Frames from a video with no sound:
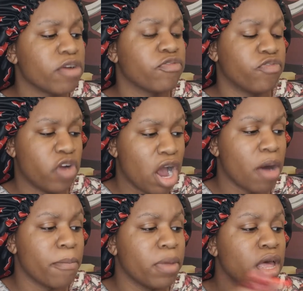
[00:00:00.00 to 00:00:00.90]

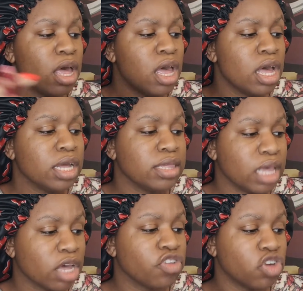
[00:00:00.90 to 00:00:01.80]
from
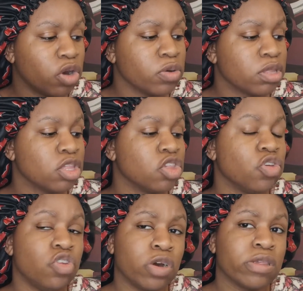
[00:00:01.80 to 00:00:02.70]
sex jokes
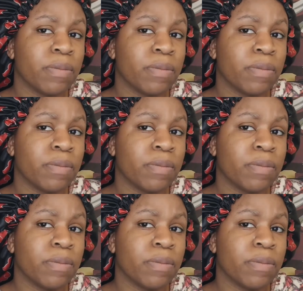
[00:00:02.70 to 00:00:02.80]
to jokes